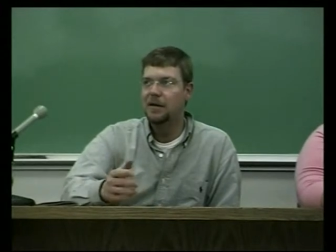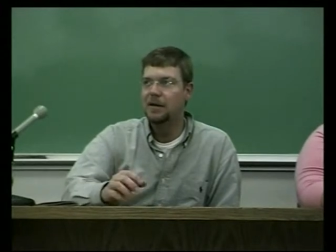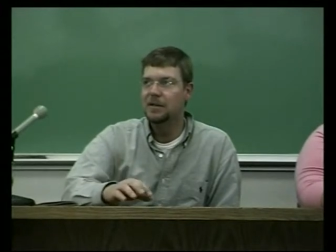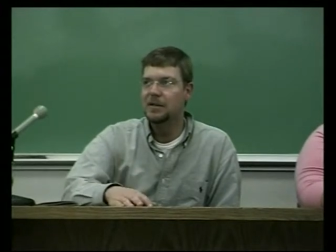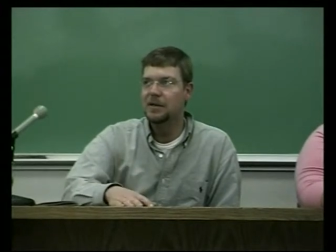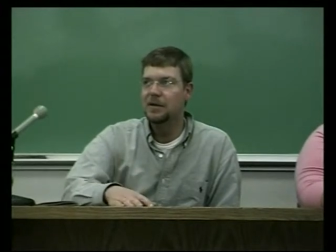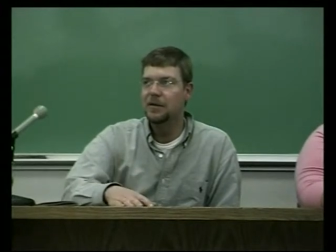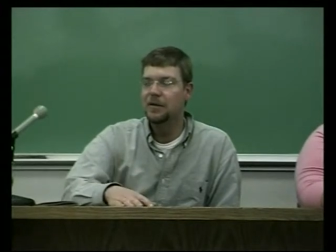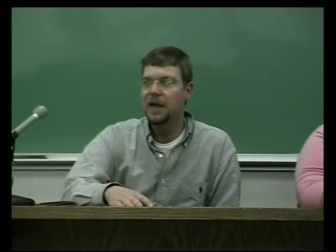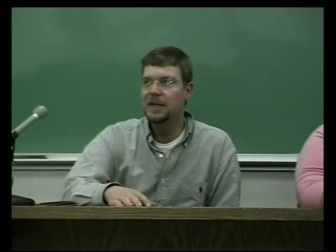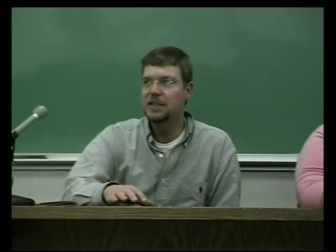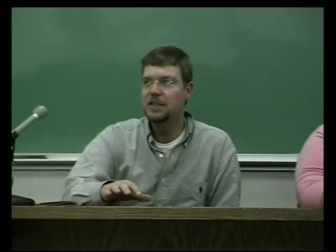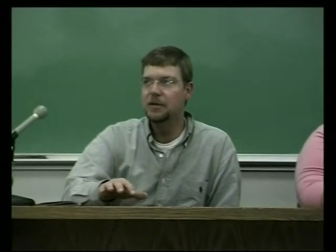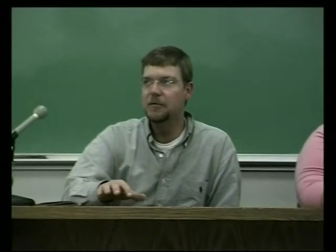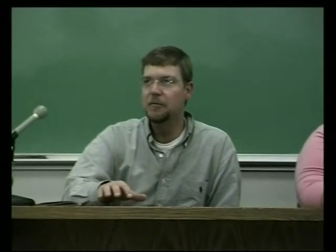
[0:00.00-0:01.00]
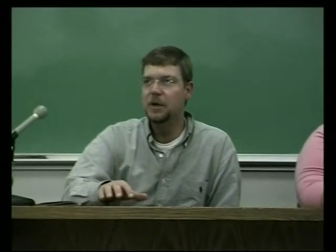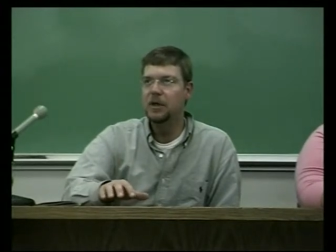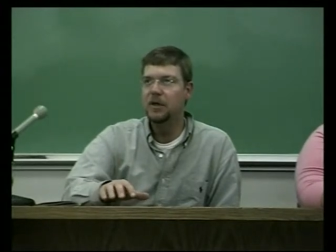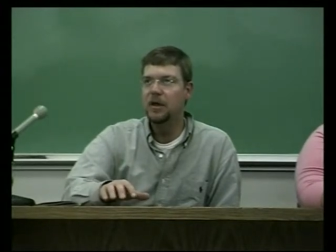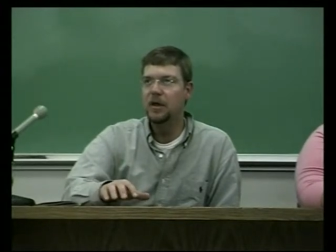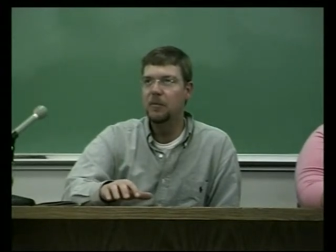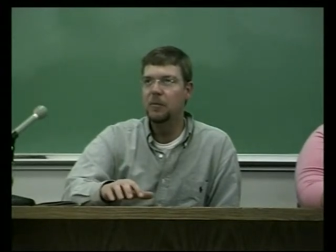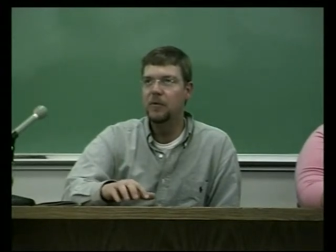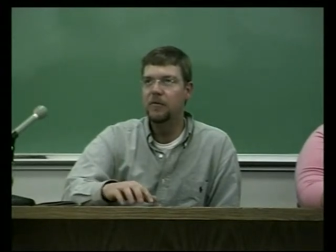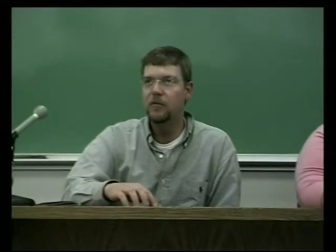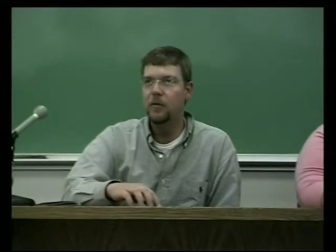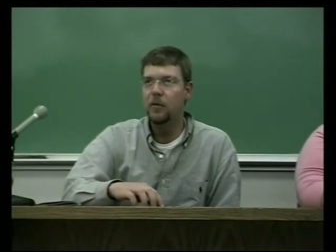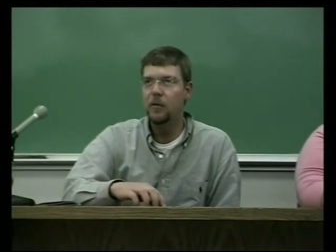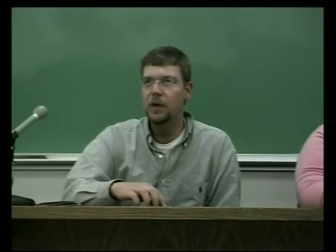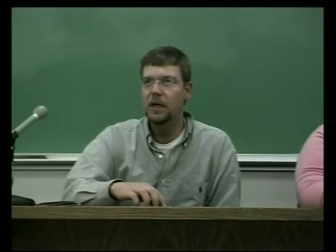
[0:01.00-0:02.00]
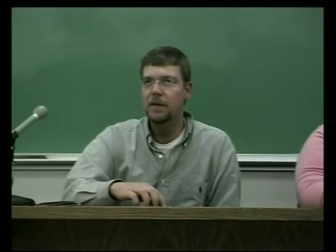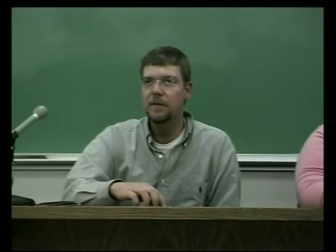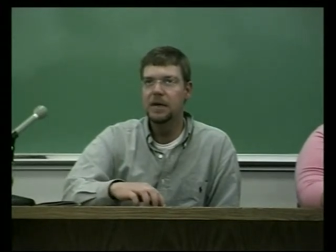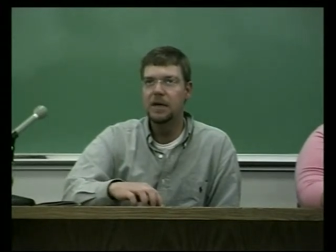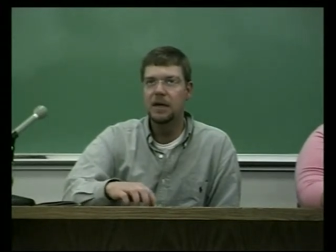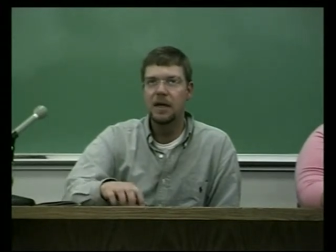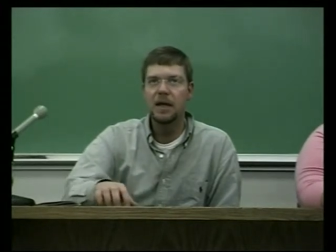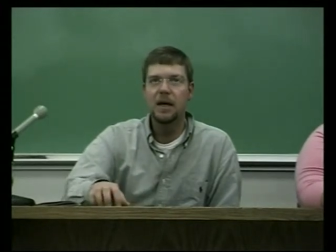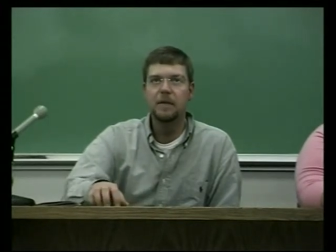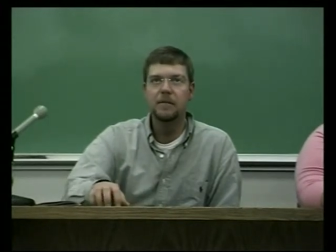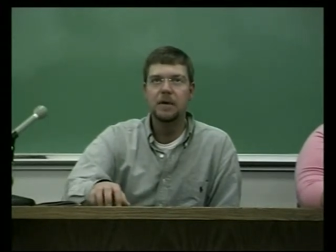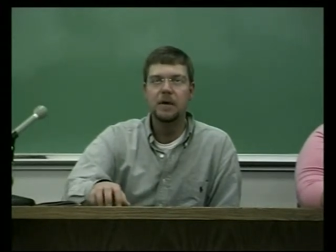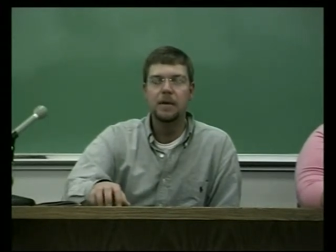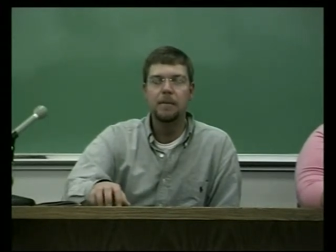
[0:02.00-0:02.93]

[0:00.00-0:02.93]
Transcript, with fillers: So that should have been done before we even left.